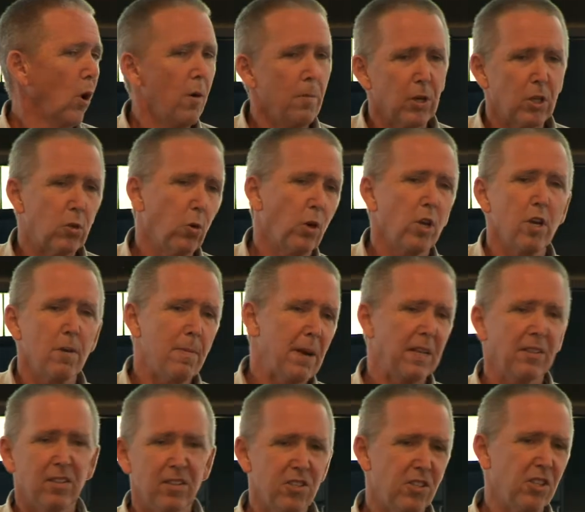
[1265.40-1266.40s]
am I talking
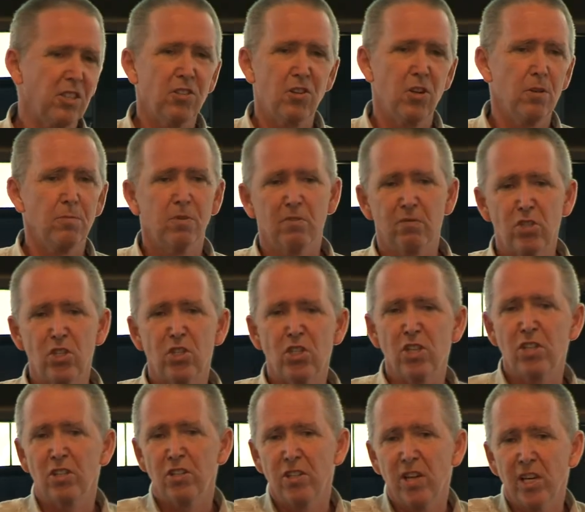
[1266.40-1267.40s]
about this in terms of this
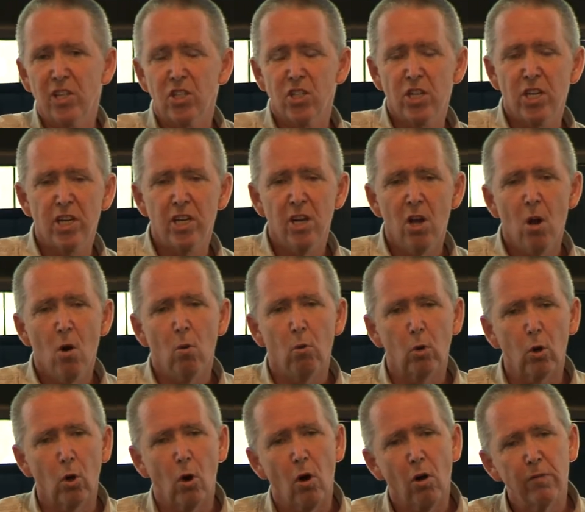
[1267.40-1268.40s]
year to next year?
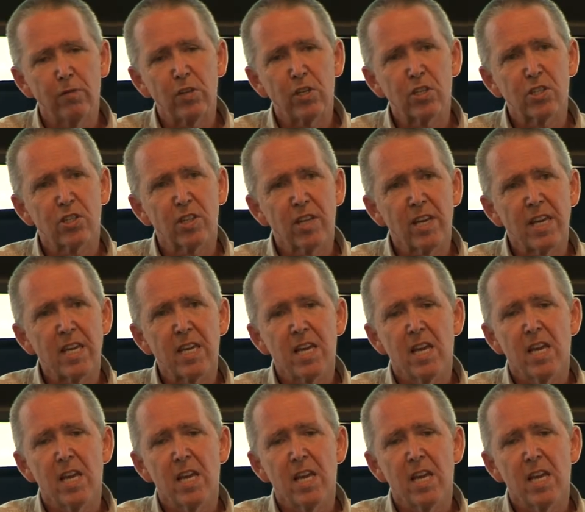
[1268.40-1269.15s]
Well, obviously,